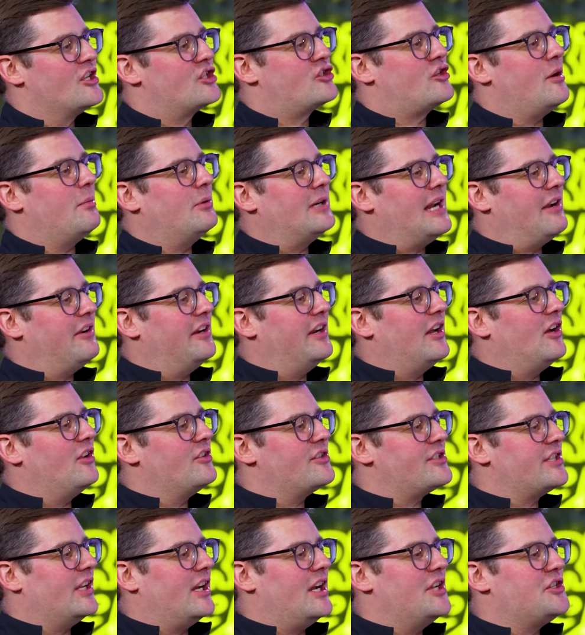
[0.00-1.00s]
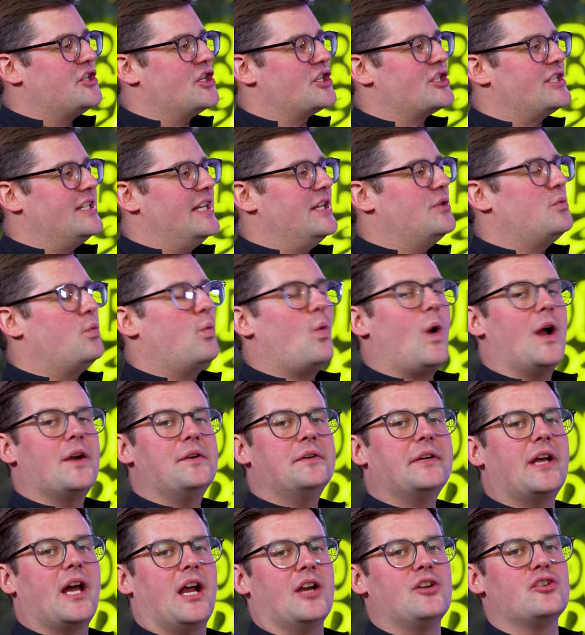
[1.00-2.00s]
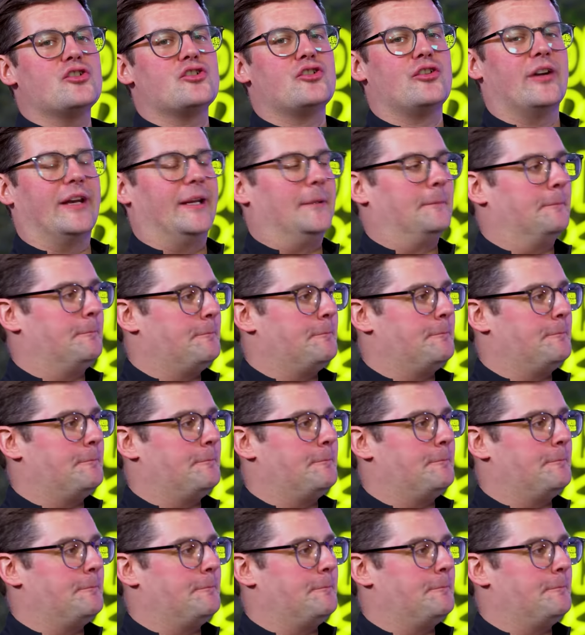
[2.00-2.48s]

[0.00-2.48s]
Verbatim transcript: Scribble down an answer, I just need one country.